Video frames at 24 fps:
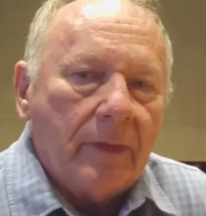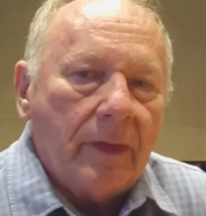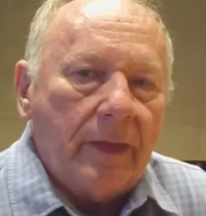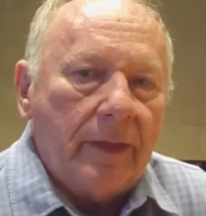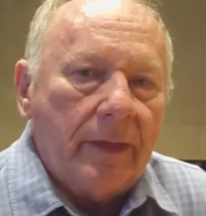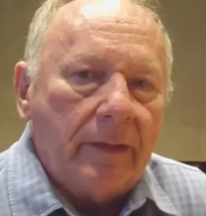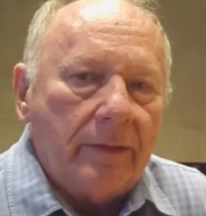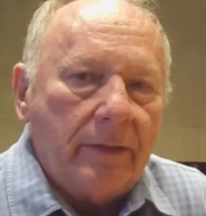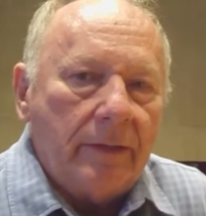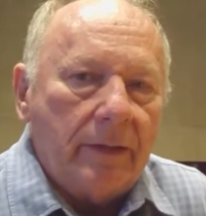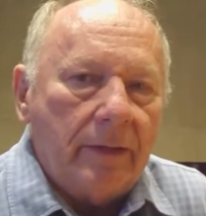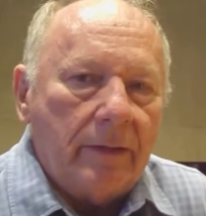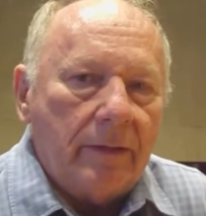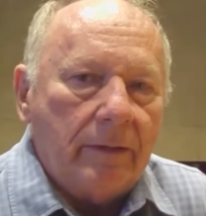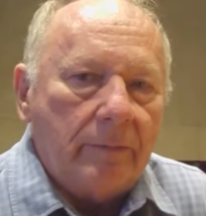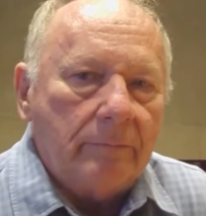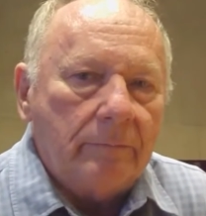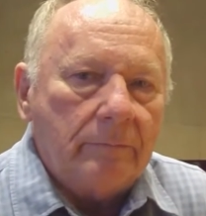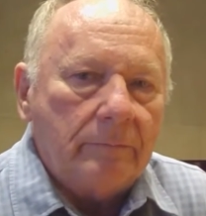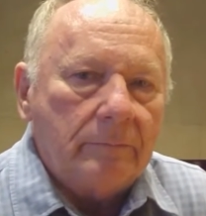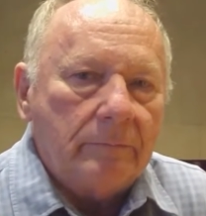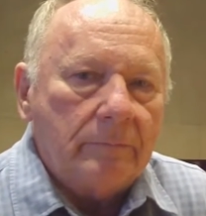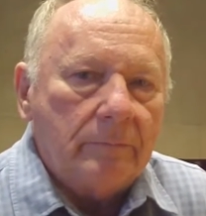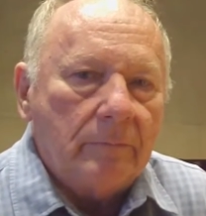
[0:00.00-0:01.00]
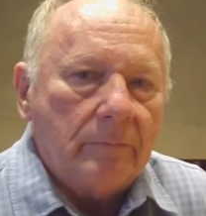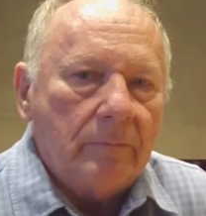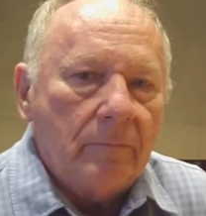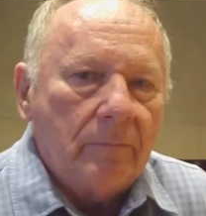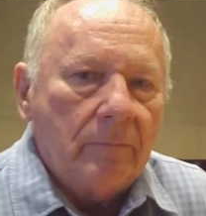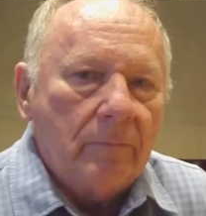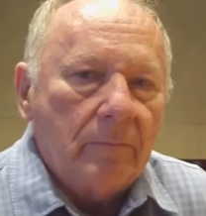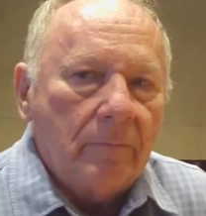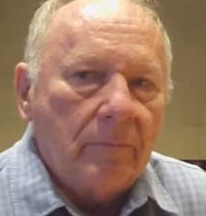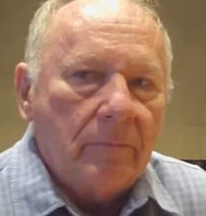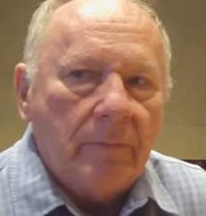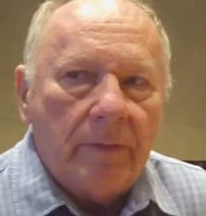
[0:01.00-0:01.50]
And um,
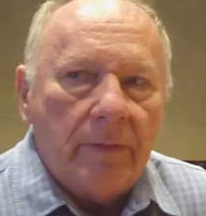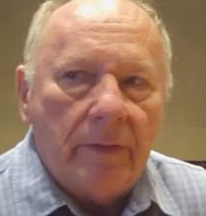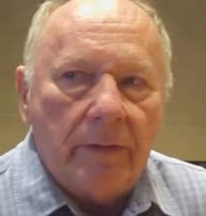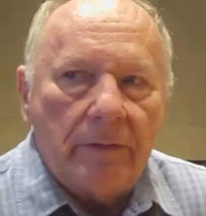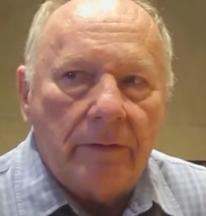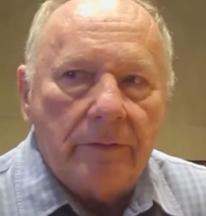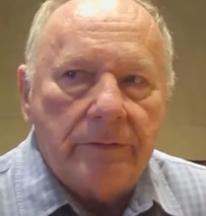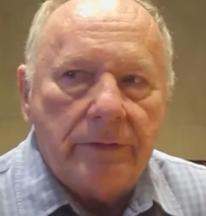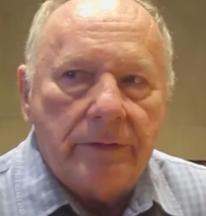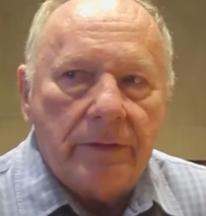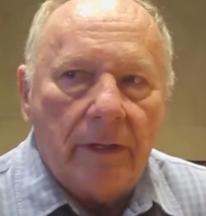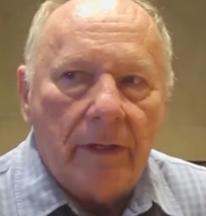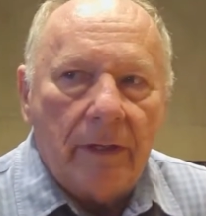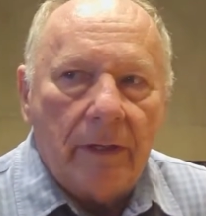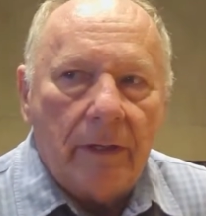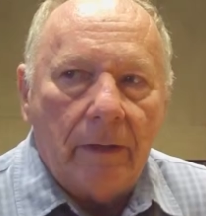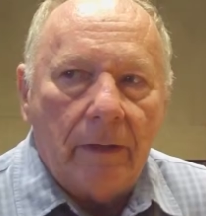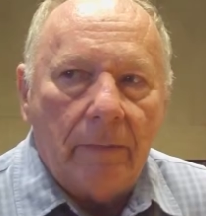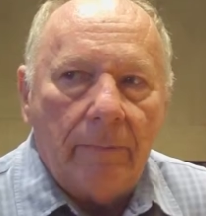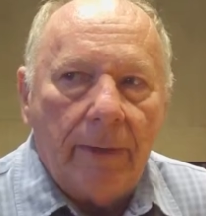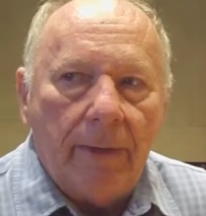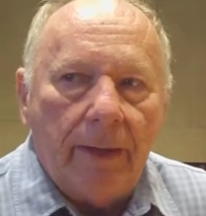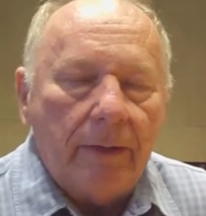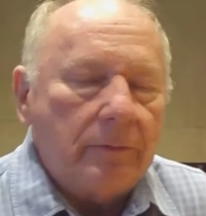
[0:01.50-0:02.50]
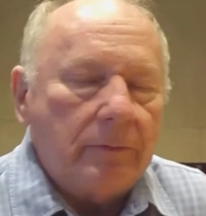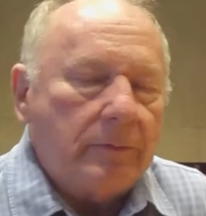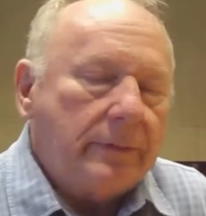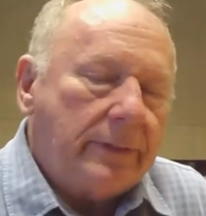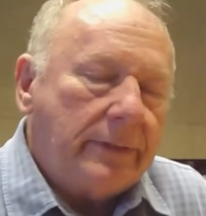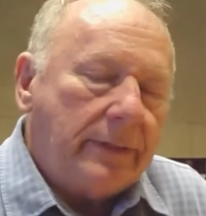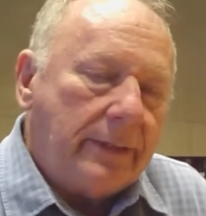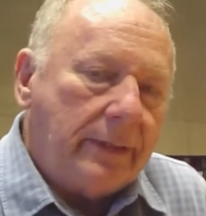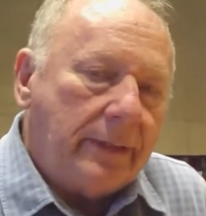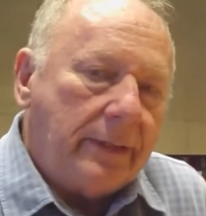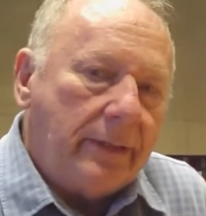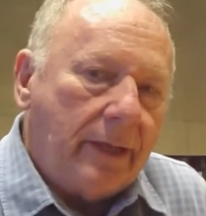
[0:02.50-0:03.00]
there's uh, about
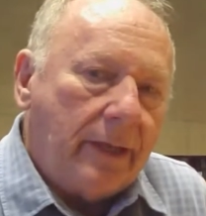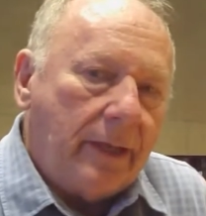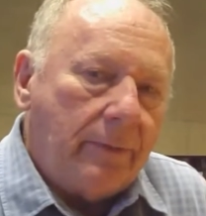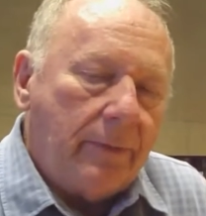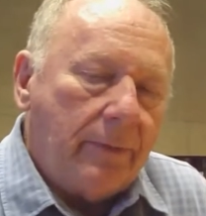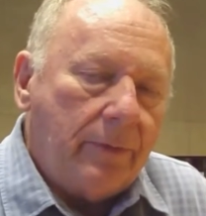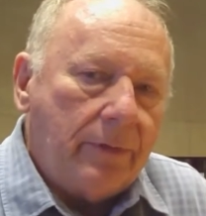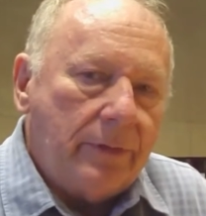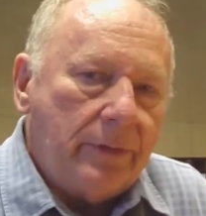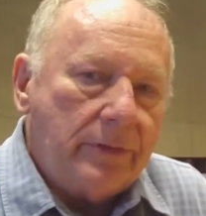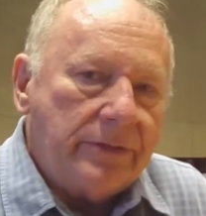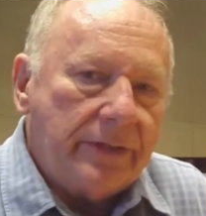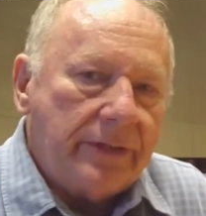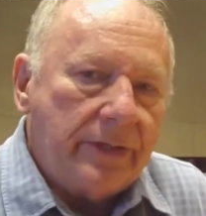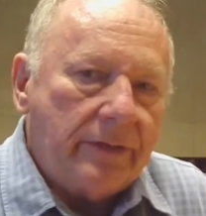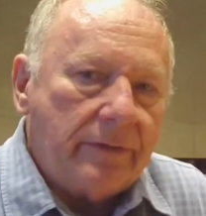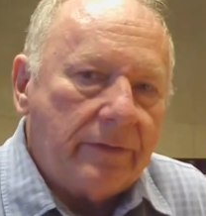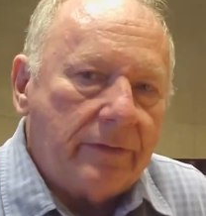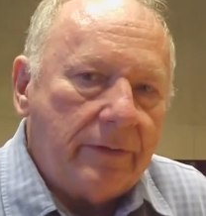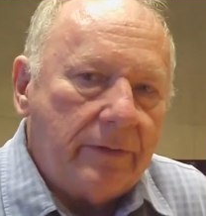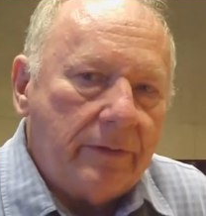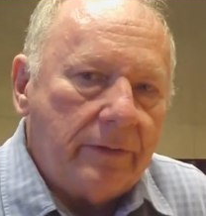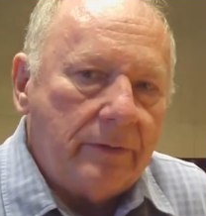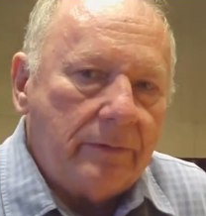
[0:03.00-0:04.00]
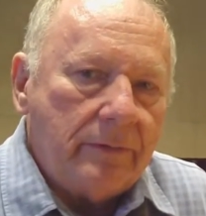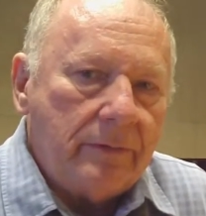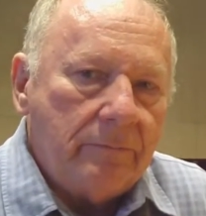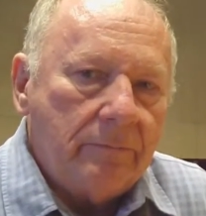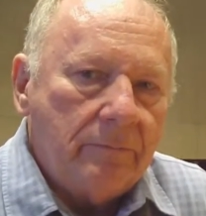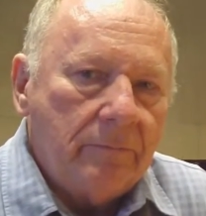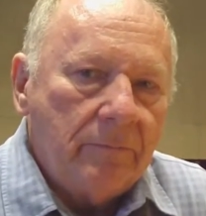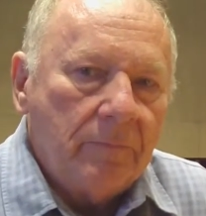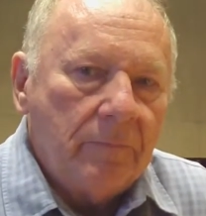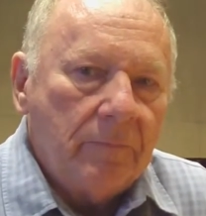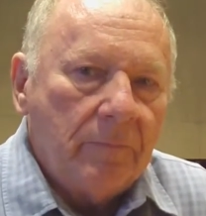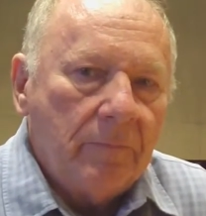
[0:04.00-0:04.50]
ten neighborhoods out there,
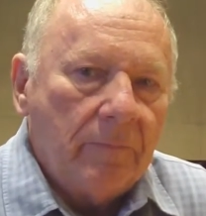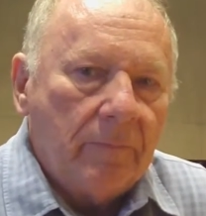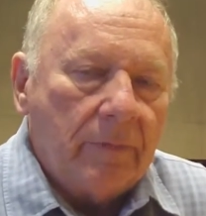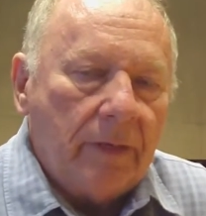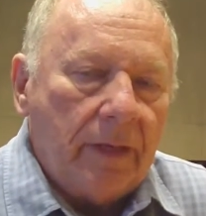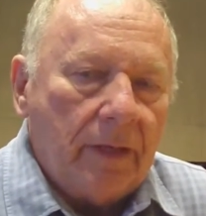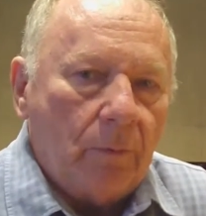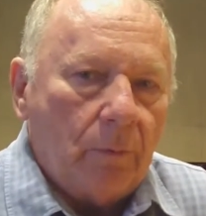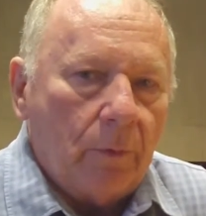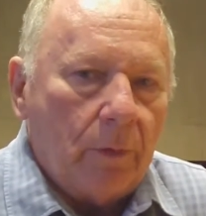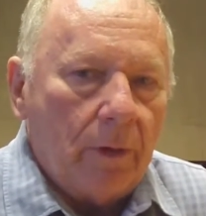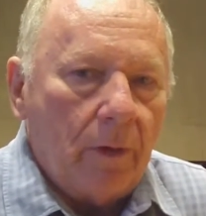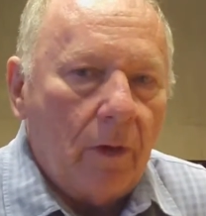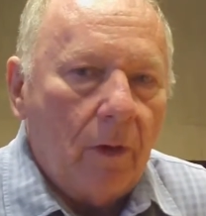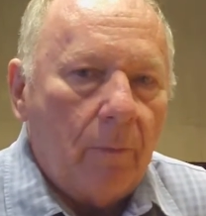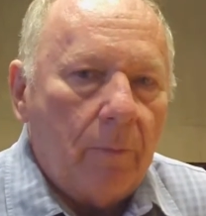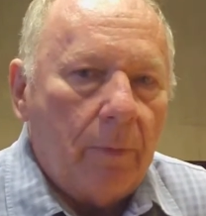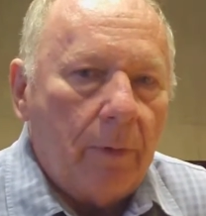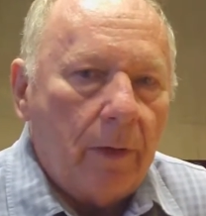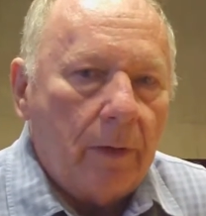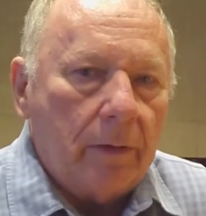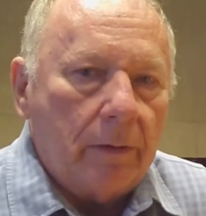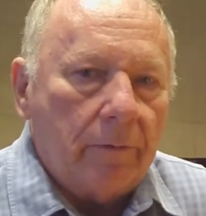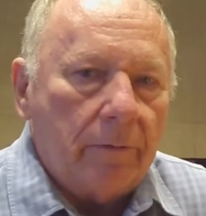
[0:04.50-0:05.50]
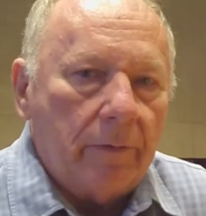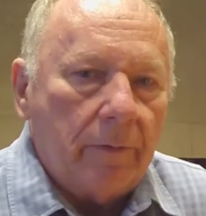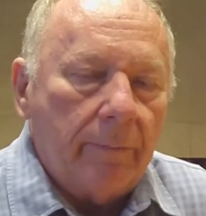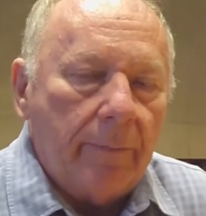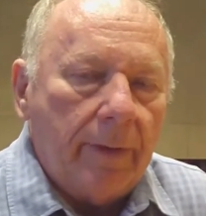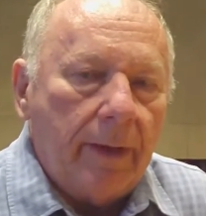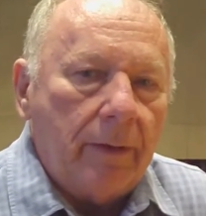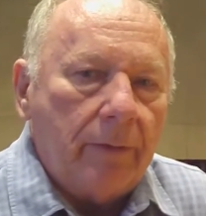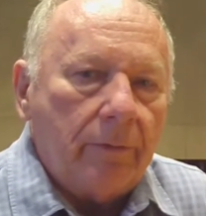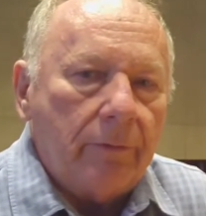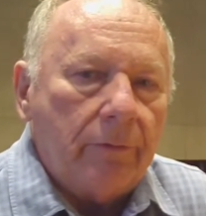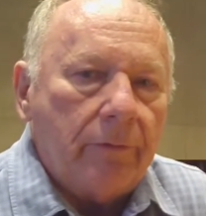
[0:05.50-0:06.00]
and we're all part of the
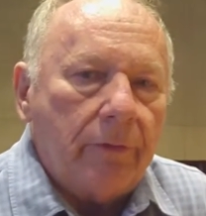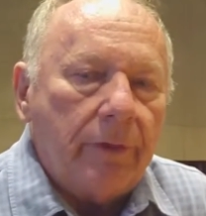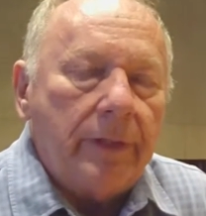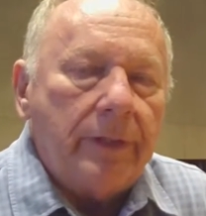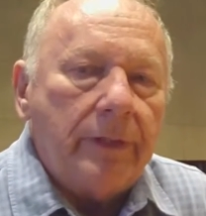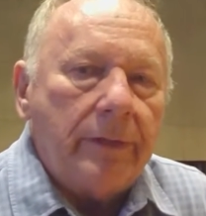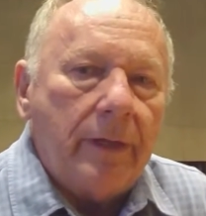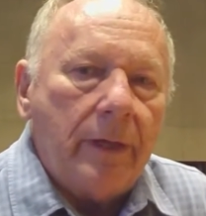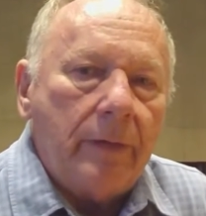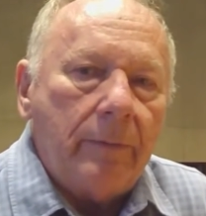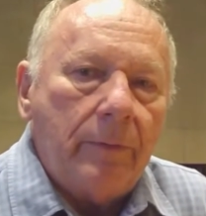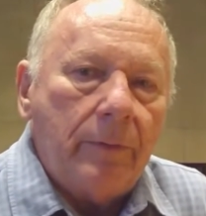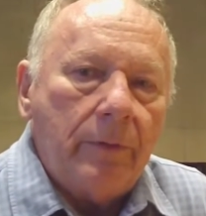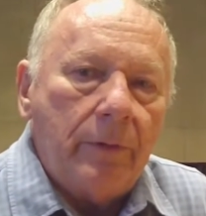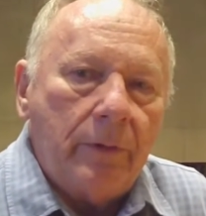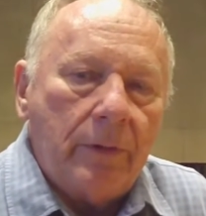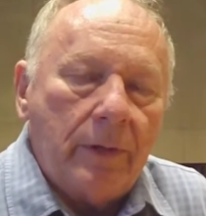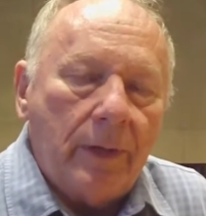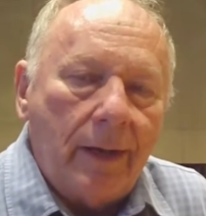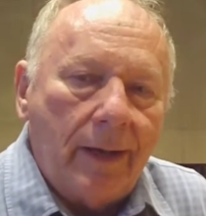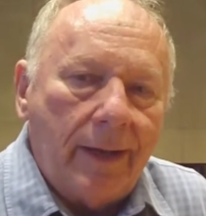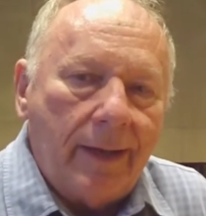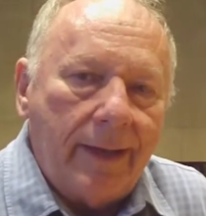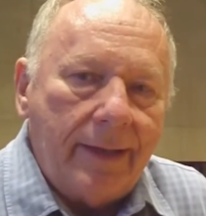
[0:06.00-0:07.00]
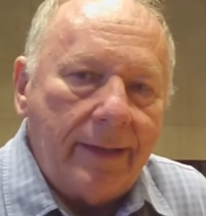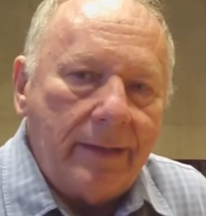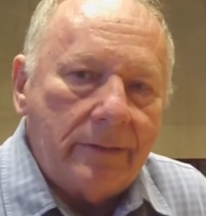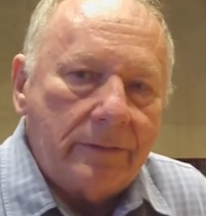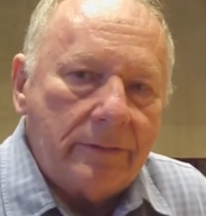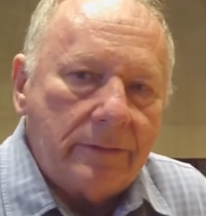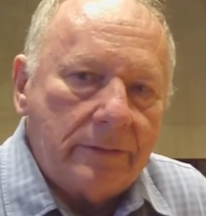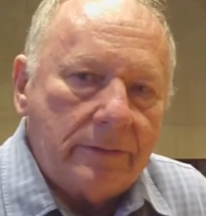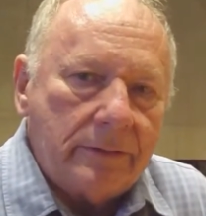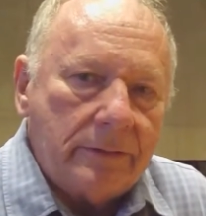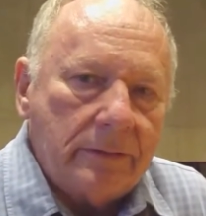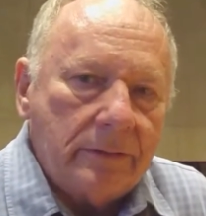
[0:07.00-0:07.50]
Mountain Creek Neighborhood Alliance.